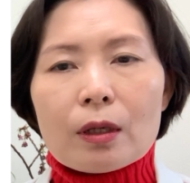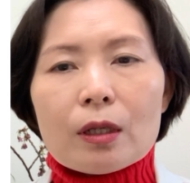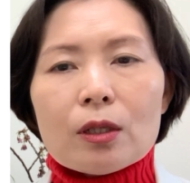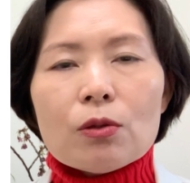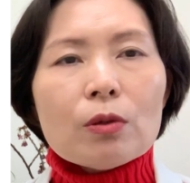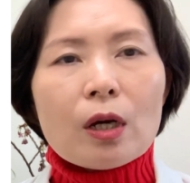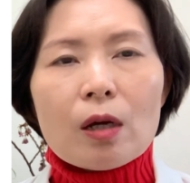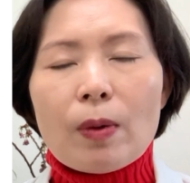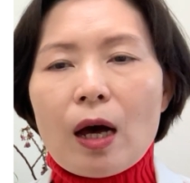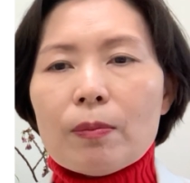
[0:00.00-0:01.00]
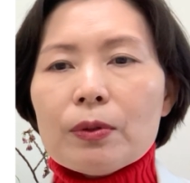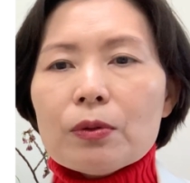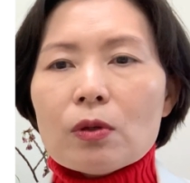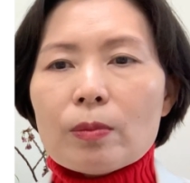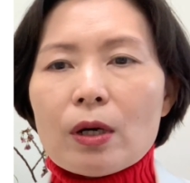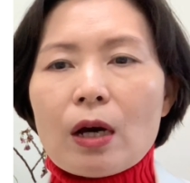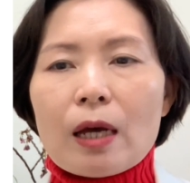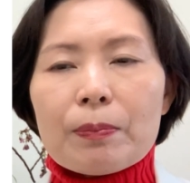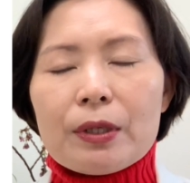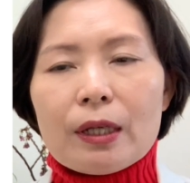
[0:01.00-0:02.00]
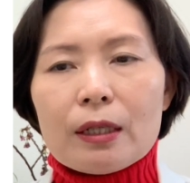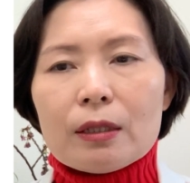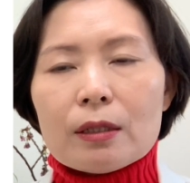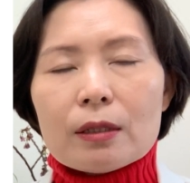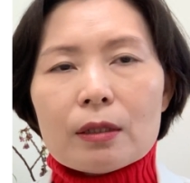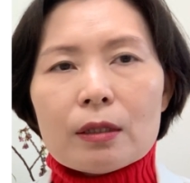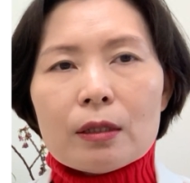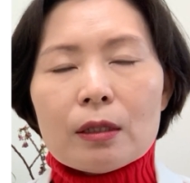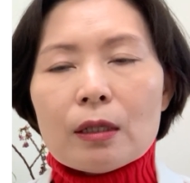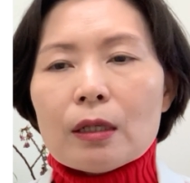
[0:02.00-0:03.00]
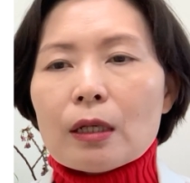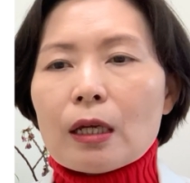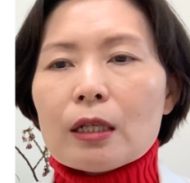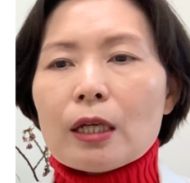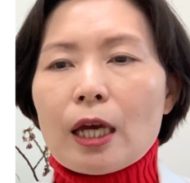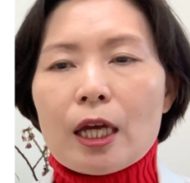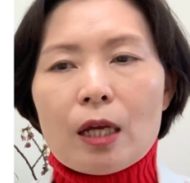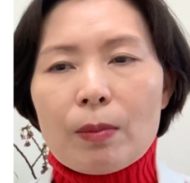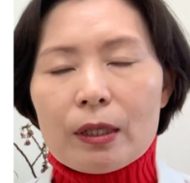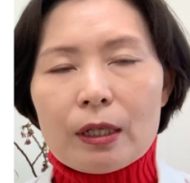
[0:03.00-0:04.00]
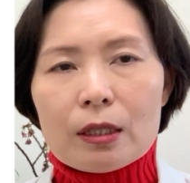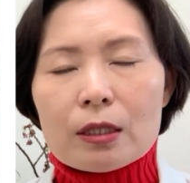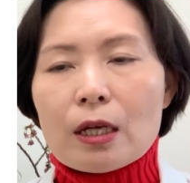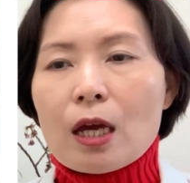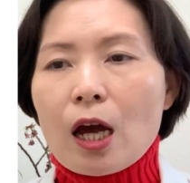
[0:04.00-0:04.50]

and you have abnormal appetite, and edematous,